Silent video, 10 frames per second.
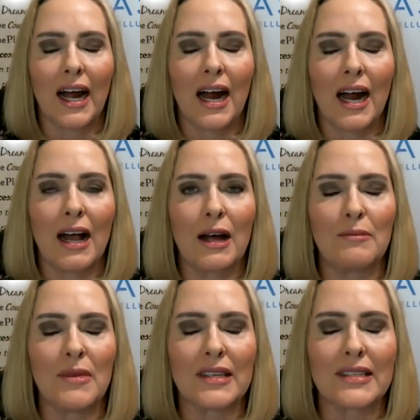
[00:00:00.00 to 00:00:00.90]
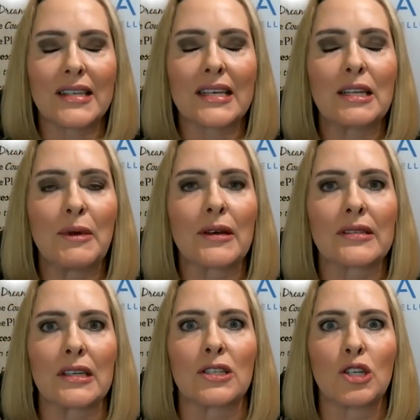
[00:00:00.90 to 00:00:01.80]
60
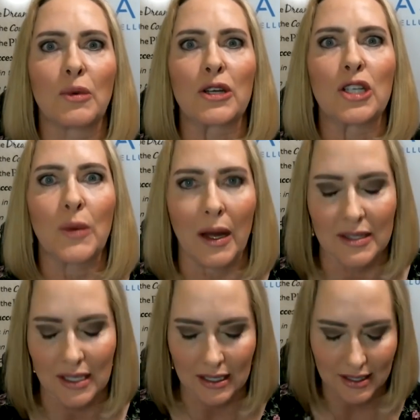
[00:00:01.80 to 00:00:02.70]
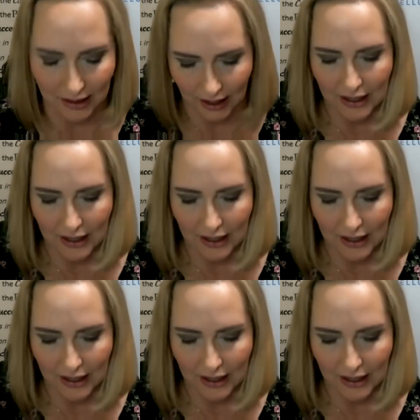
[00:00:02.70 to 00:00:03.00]
mils is 2.2 ounces.